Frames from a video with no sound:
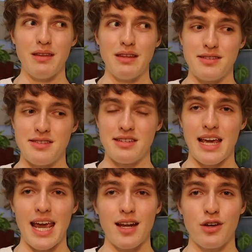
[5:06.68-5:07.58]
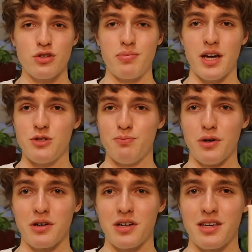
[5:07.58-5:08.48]
this is an 800 page
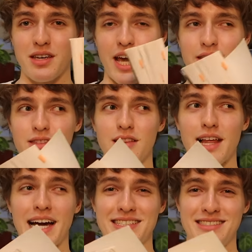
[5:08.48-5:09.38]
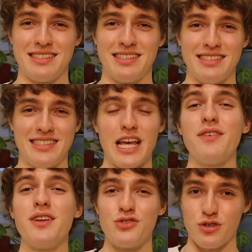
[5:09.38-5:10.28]
book and the last
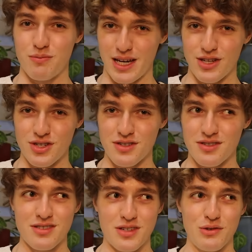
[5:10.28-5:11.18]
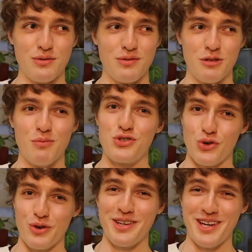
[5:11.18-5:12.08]
700 pages so the
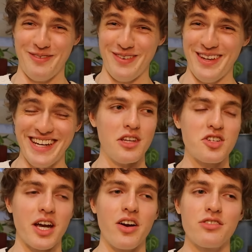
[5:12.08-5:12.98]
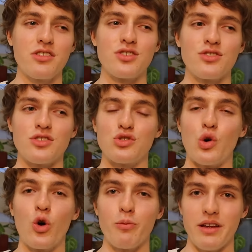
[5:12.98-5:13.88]
majority of it these characters are just
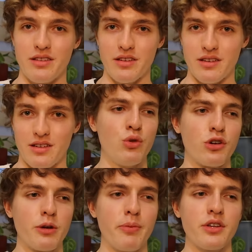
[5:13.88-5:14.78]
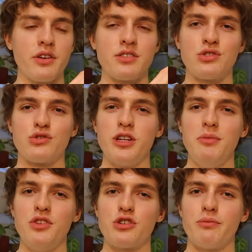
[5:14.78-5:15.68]
tormented you learn about their
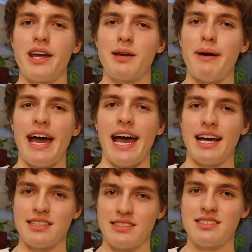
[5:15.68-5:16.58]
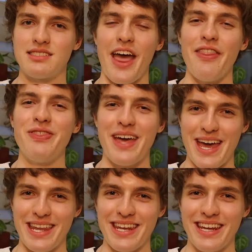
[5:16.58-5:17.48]
extremely traumatic pasts and
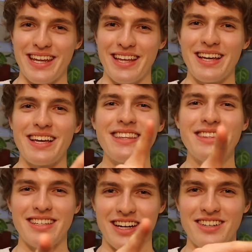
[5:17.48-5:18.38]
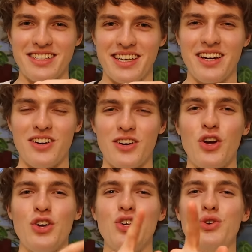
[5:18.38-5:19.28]
then here's the kicker
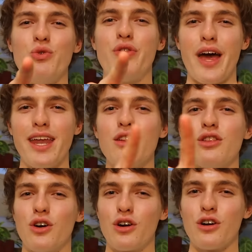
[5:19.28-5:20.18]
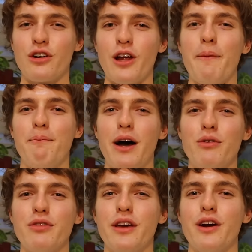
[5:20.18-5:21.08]
you then learn
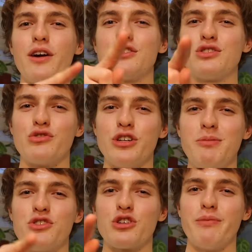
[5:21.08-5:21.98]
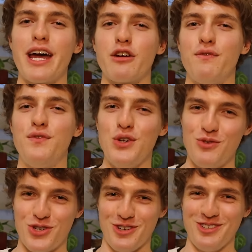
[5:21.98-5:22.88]
about their extremely traumatic
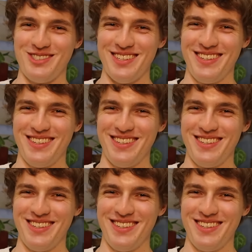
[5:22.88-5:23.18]
futures